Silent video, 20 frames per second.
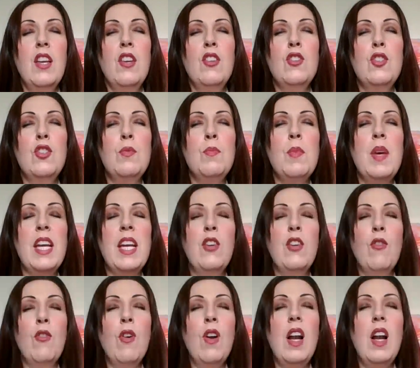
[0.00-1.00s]
to make
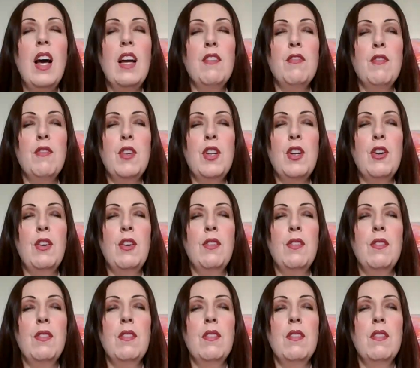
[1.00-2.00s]
your life on
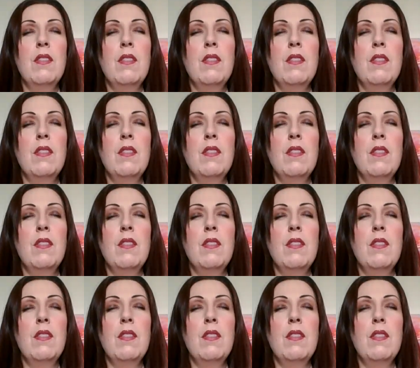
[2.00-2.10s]
earth